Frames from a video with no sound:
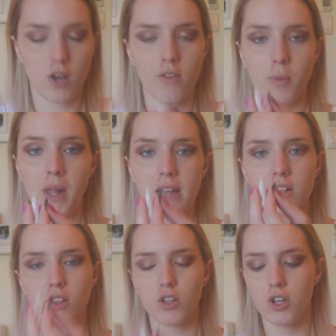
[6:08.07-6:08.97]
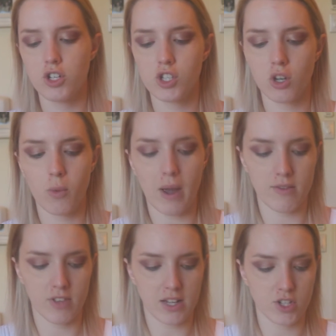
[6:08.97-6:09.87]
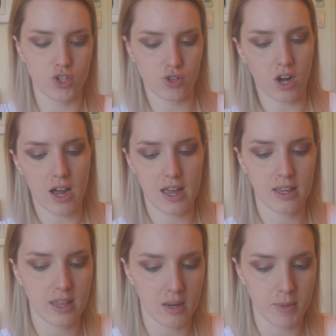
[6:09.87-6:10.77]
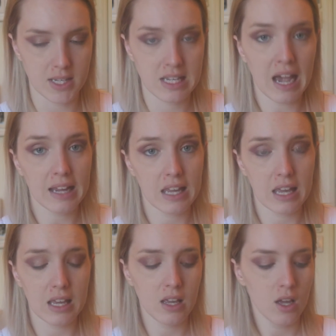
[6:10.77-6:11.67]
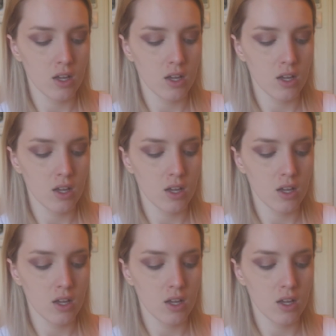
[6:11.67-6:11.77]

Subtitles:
I've applied the glue, just got to wait for that to dry and get a bit tacky.